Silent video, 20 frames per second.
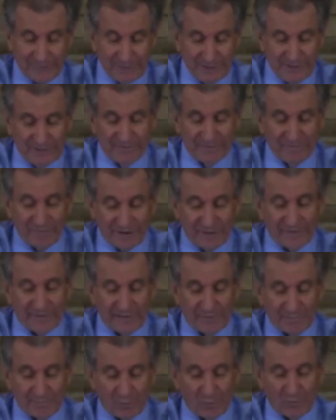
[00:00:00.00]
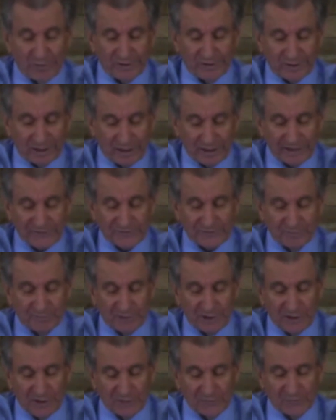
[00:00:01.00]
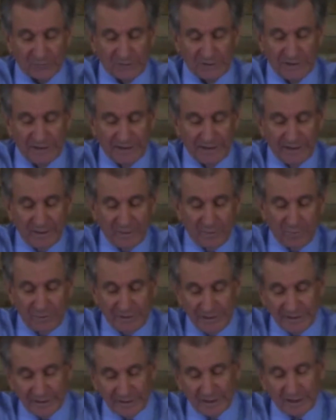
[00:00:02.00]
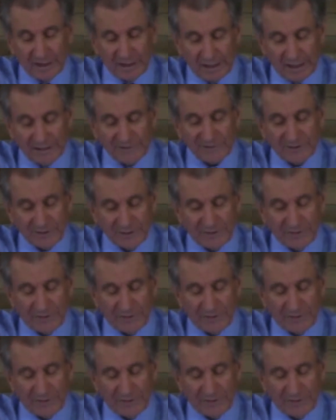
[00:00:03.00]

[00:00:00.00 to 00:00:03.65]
we get a very important lesson, because we get a lesson